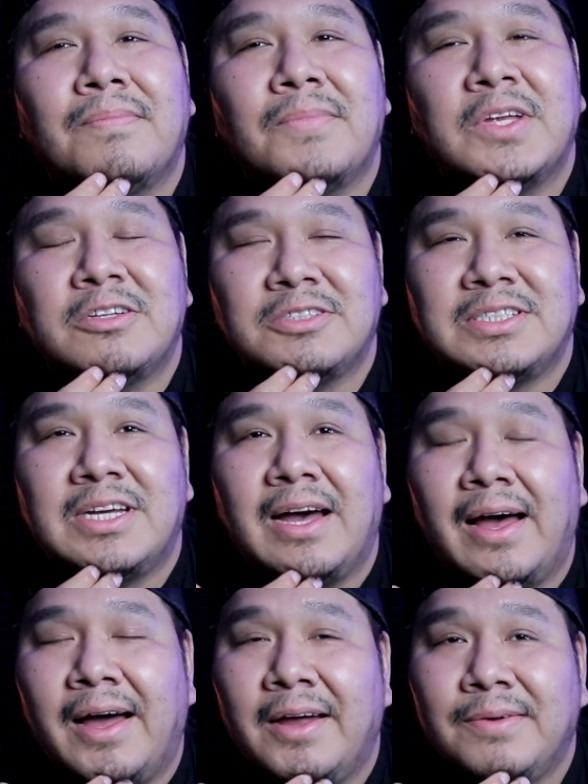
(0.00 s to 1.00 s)
He's
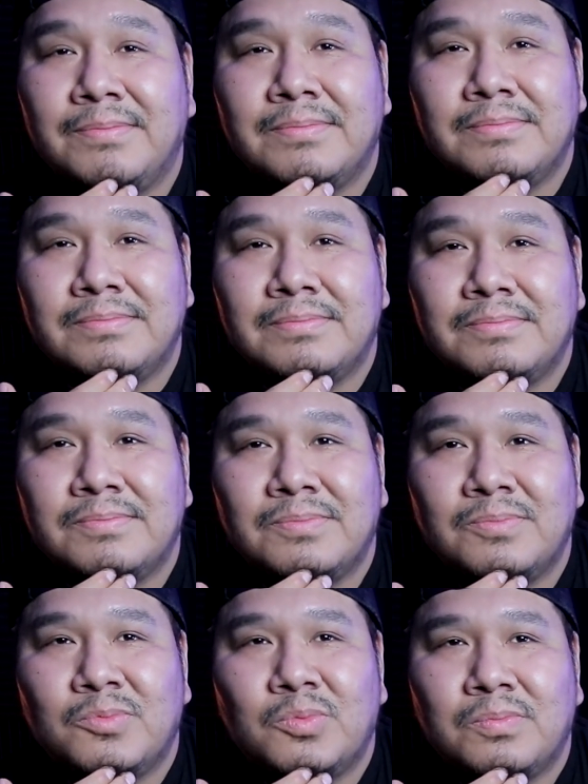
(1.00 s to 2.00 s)
gone
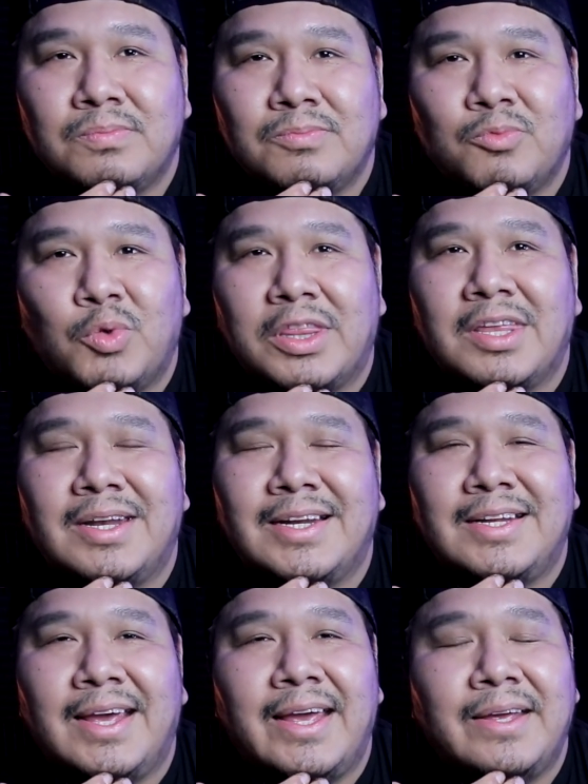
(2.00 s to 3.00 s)
within a
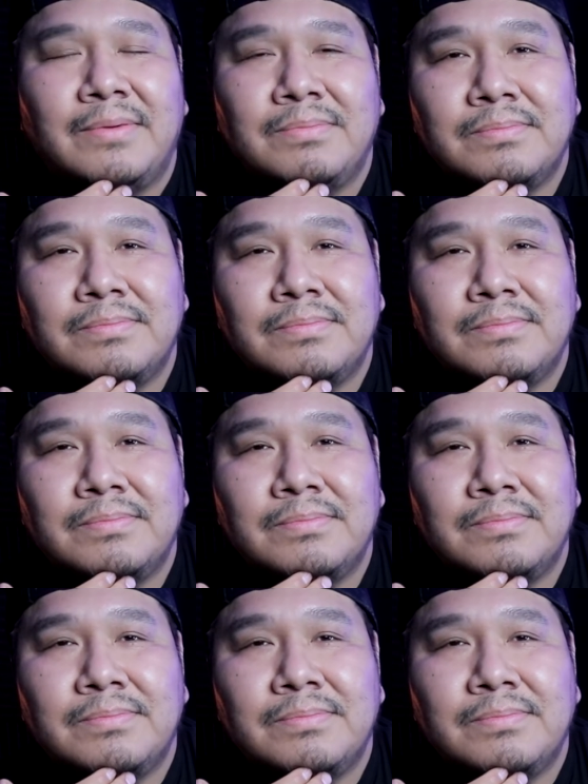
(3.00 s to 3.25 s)
day.